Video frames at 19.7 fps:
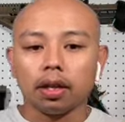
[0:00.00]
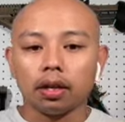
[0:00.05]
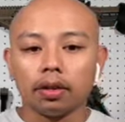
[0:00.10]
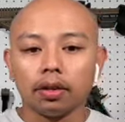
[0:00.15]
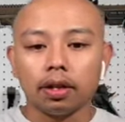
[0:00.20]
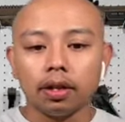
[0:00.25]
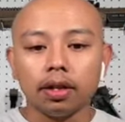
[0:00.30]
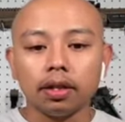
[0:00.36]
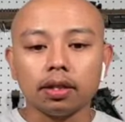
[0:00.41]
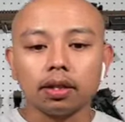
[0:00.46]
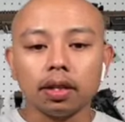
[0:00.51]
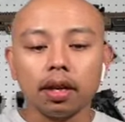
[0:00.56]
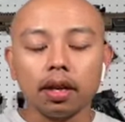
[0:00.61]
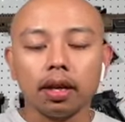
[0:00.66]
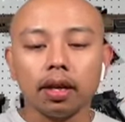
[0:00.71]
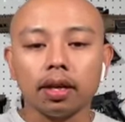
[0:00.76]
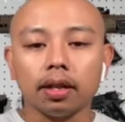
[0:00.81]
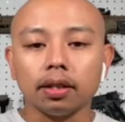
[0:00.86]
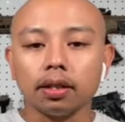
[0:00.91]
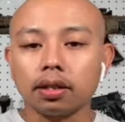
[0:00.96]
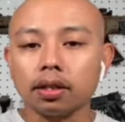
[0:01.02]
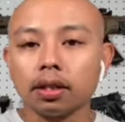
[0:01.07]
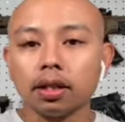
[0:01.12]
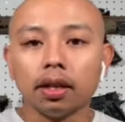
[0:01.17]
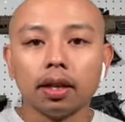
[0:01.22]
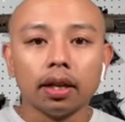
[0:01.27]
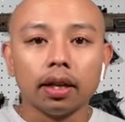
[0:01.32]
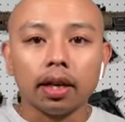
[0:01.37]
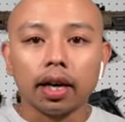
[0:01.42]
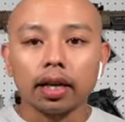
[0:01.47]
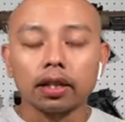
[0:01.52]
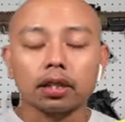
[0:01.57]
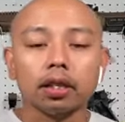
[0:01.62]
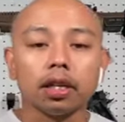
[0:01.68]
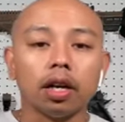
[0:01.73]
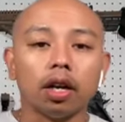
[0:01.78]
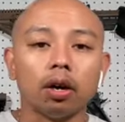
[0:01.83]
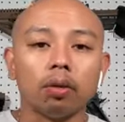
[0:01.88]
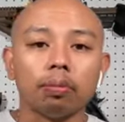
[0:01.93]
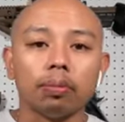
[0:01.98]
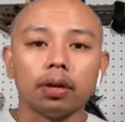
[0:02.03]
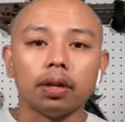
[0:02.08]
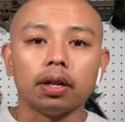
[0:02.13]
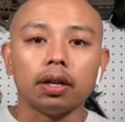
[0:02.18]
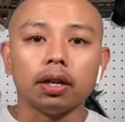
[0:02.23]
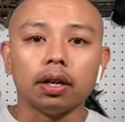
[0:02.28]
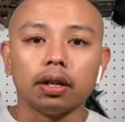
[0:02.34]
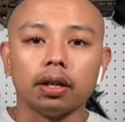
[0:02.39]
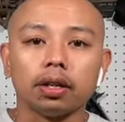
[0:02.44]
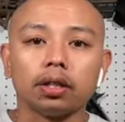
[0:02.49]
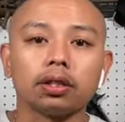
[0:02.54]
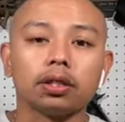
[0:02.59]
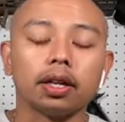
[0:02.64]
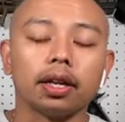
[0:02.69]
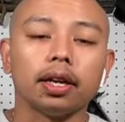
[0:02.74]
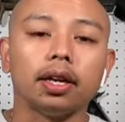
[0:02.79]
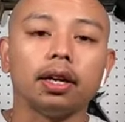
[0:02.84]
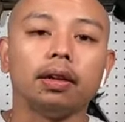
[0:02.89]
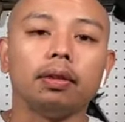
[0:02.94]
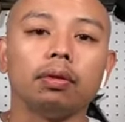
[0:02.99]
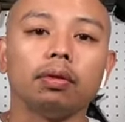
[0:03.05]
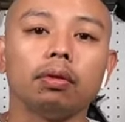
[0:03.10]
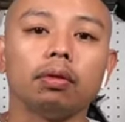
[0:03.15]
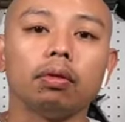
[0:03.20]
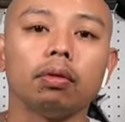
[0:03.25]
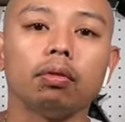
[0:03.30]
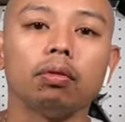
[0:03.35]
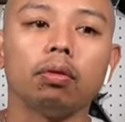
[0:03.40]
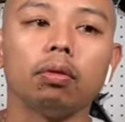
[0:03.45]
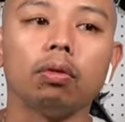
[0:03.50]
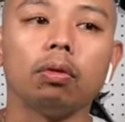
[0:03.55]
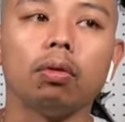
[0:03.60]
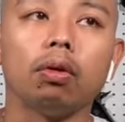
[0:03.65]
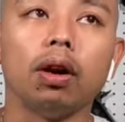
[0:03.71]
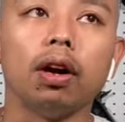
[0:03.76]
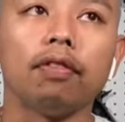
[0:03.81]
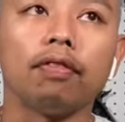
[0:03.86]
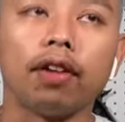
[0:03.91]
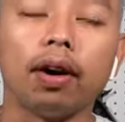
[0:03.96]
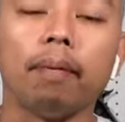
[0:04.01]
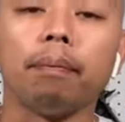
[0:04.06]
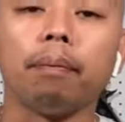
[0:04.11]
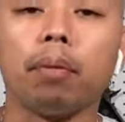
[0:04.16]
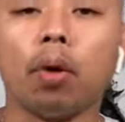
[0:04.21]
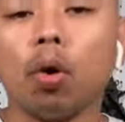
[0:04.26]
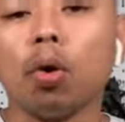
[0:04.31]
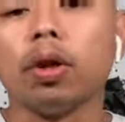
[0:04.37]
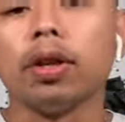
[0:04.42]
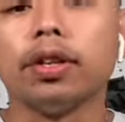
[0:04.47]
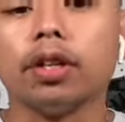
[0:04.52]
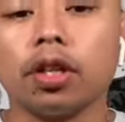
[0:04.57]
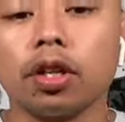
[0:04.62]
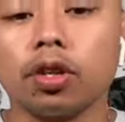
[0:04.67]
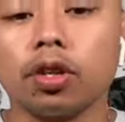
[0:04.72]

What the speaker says: These lines actually help me understand if I'm pulling the